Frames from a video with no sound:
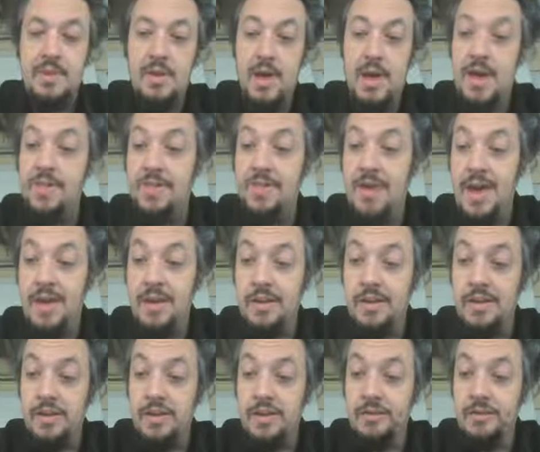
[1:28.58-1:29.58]
And that
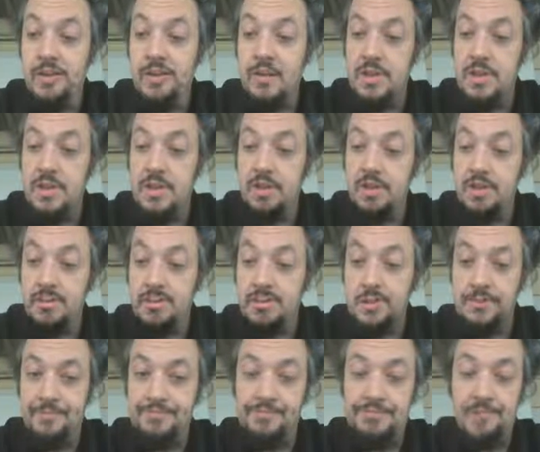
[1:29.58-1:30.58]
is the
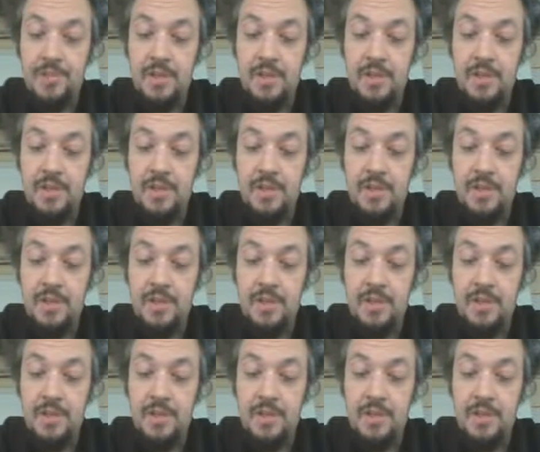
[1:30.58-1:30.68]
interval.